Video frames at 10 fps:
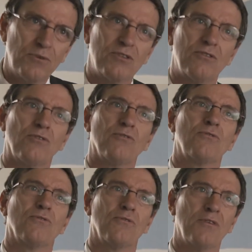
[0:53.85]
which is
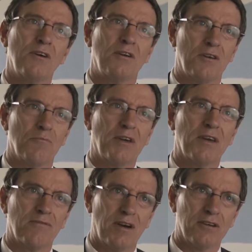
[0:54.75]
also a big
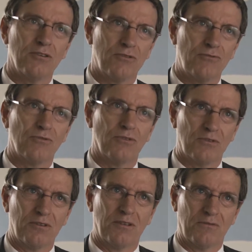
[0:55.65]
advantage
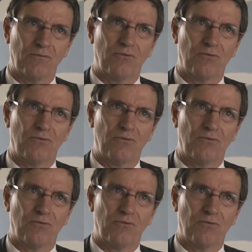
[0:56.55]
for